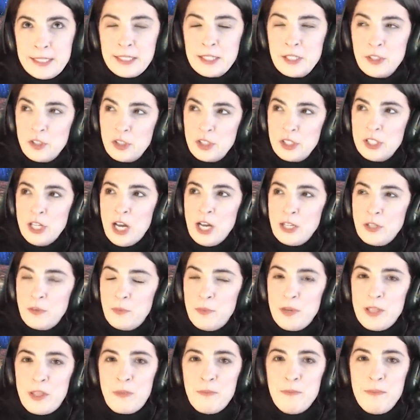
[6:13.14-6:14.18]
stuck
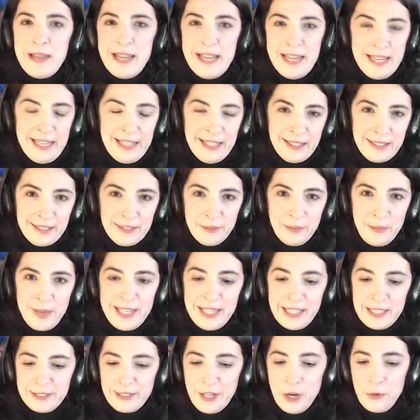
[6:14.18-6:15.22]
with me we
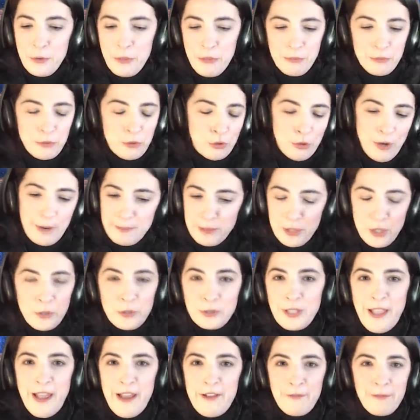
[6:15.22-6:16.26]
can go through Trump's
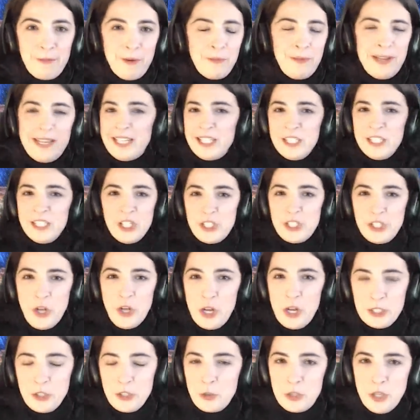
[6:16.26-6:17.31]
old life, but we can just
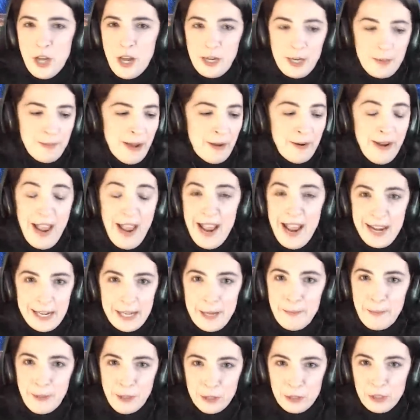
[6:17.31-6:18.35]
also talk about
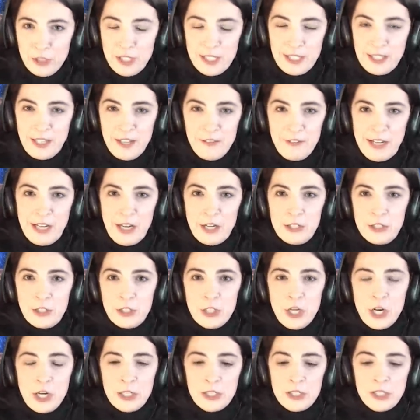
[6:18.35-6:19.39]
any person living under
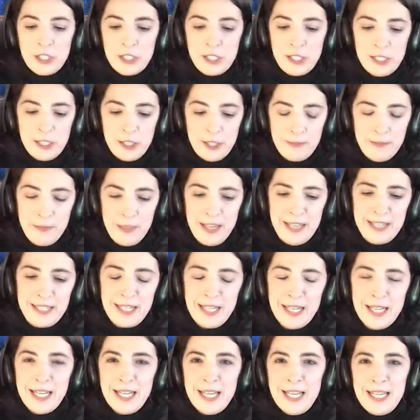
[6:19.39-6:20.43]
narcissism that,
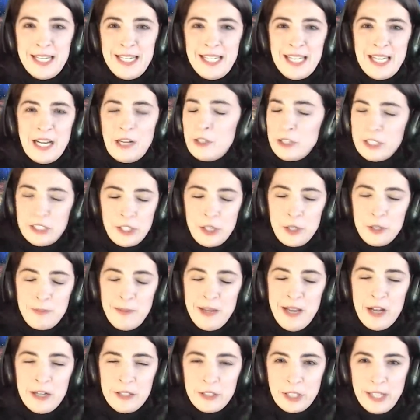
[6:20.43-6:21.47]
or excuse
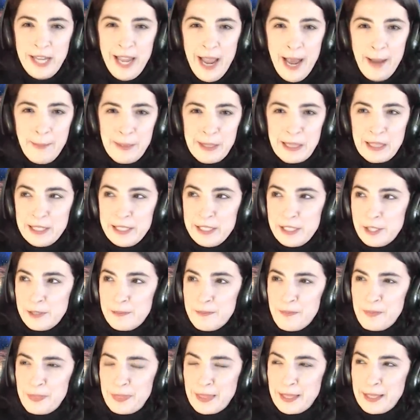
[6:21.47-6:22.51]
me, under
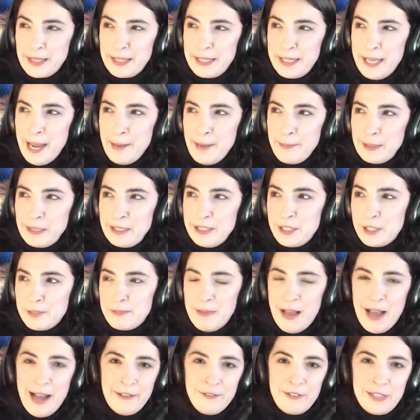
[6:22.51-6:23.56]
capitalism. Capitalism,
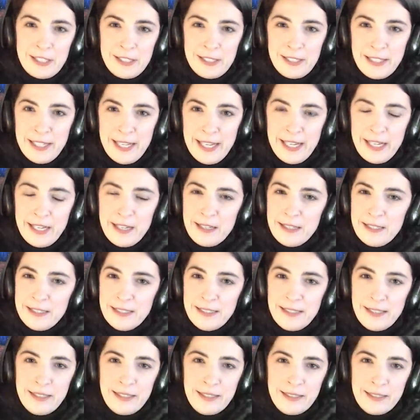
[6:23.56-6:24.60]
obviously, uh,
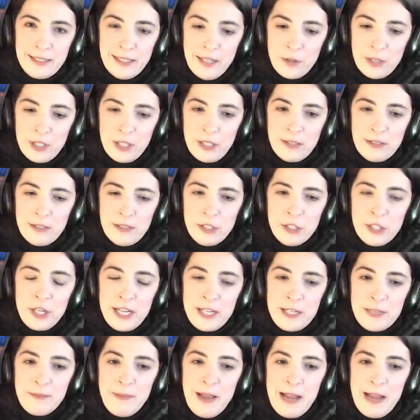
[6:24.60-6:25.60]
you know, you need to